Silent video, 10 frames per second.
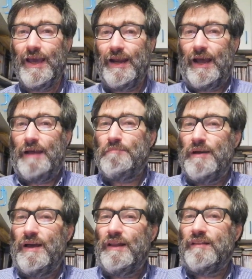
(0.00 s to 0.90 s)
and
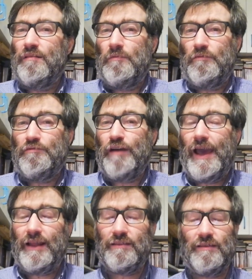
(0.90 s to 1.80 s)
I'm a little
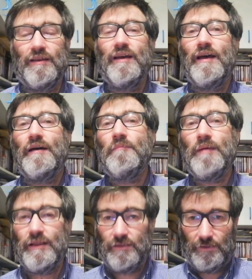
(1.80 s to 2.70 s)
fat,
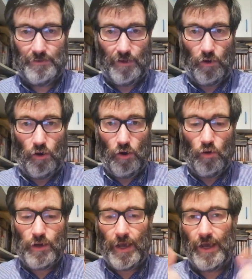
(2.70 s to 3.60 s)
but
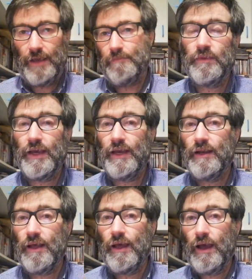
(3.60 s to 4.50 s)
okay.
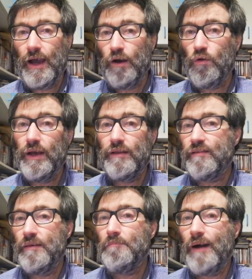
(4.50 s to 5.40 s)
Then I ran
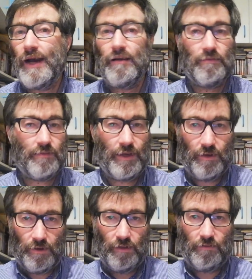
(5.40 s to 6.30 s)
some miles
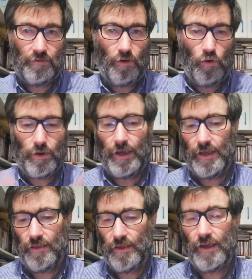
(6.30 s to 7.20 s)
and it's
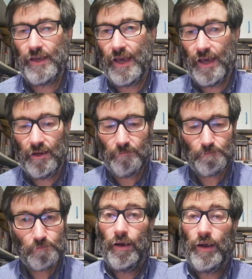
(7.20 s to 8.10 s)
okay again.
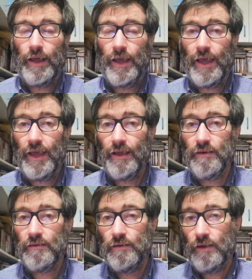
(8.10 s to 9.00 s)

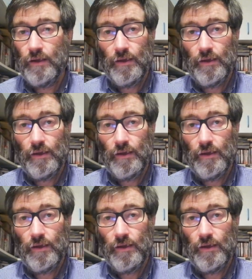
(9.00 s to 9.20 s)
And